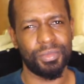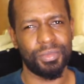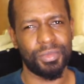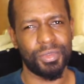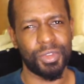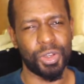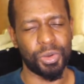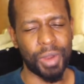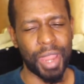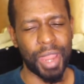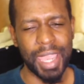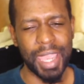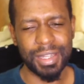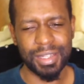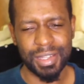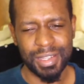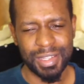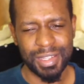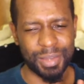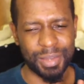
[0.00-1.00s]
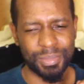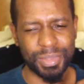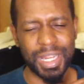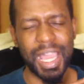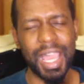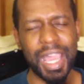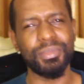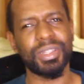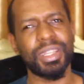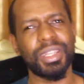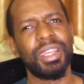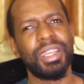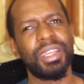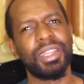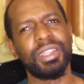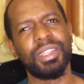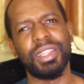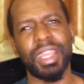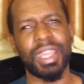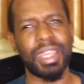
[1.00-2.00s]
All right? Sometimes
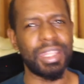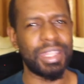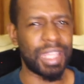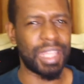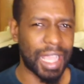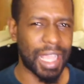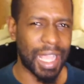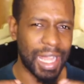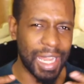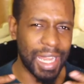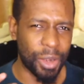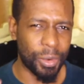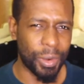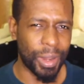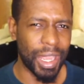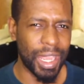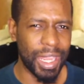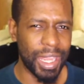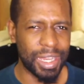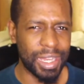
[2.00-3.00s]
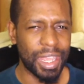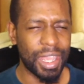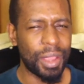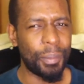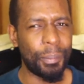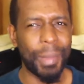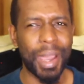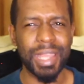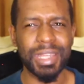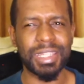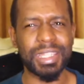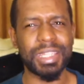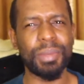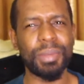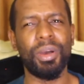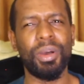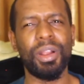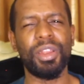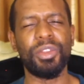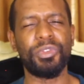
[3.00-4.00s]
the, the color red might
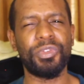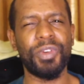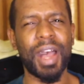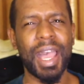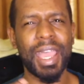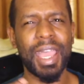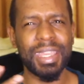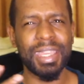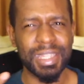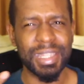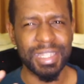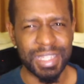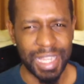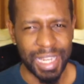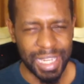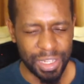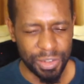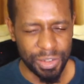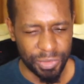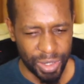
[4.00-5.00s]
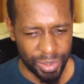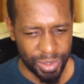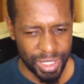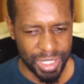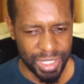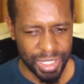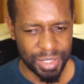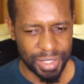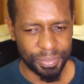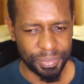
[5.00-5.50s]
symbolify deliverance.